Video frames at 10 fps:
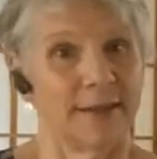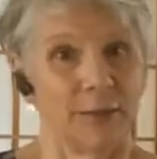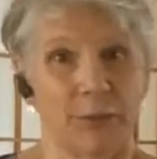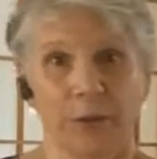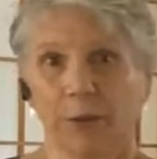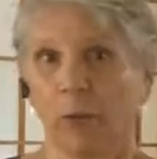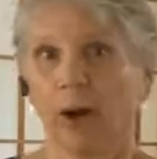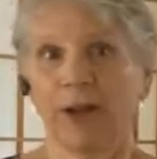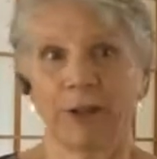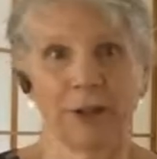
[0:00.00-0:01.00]
were
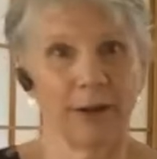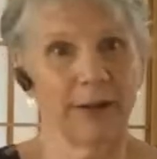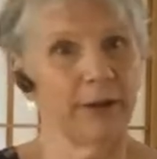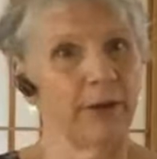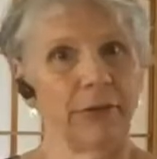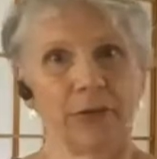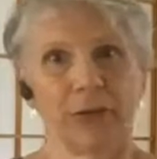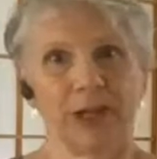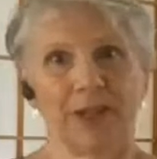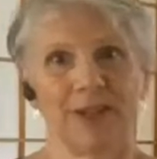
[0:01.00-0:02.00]
wandering around there for
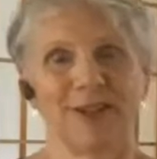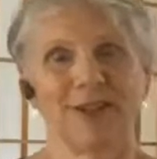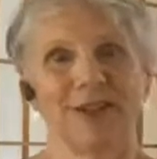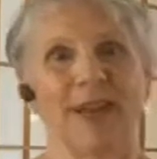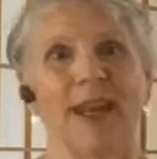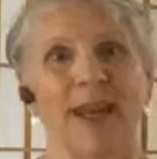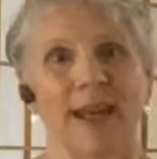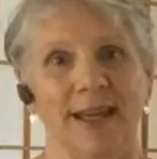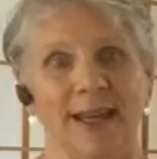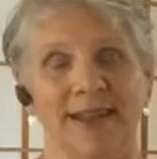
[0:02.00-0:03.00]
40 years,
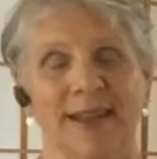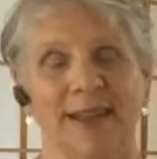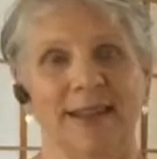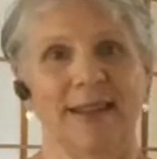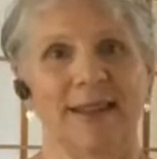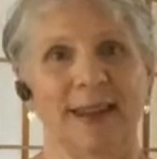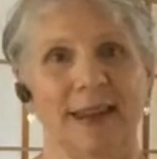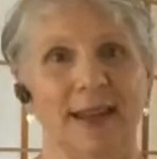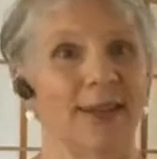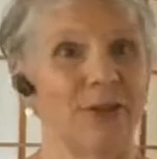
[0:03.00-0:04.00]
and in the end
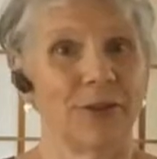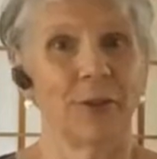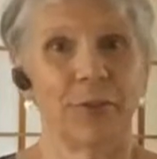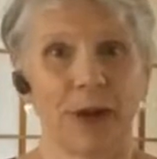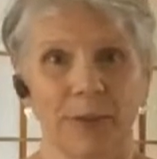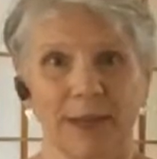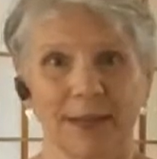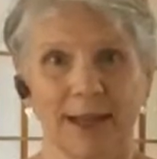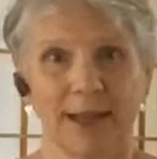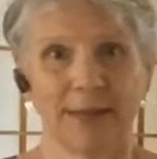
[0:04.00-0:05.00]
they entered the promised
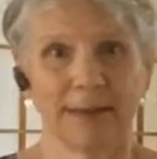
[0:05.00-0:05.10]
land.